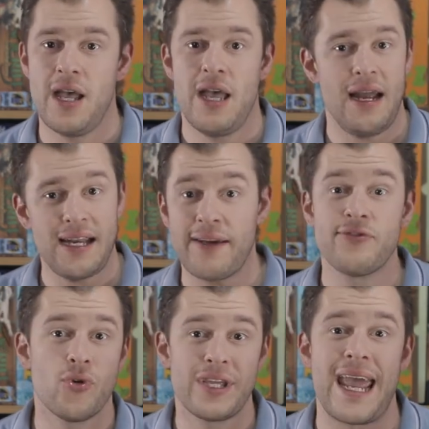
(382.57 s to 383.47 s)
and
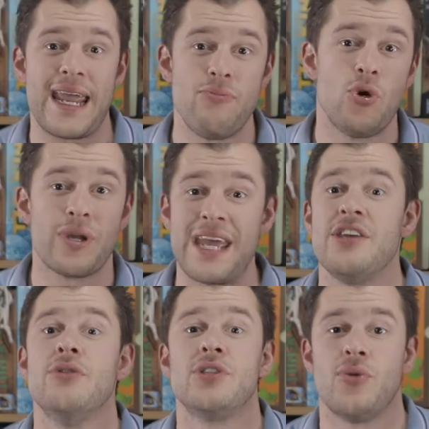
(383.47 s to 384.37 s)
after a game you'll get
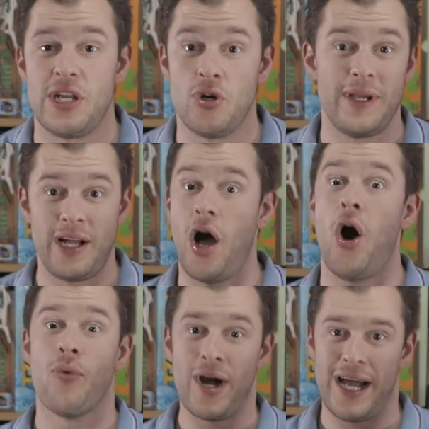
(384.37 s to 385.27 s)
used to it and you'll be like,
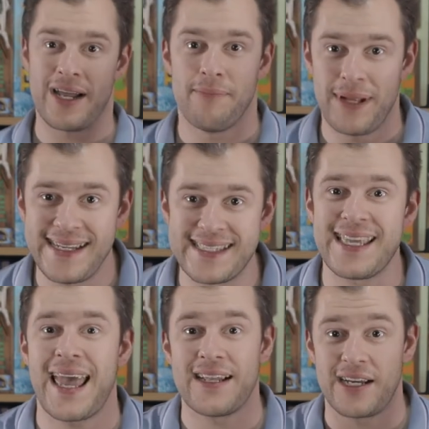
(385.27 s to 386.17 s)
oh right, I can play this
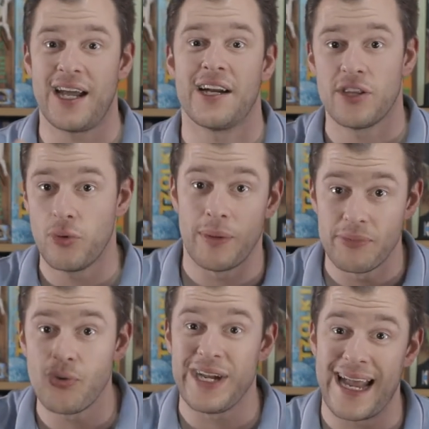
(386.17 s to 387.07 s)
again, I kind of know what I'm
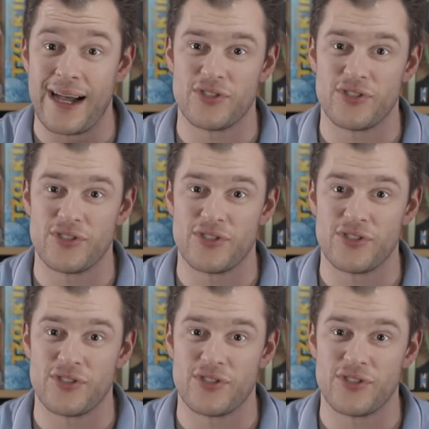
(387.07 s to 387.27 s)
doing now.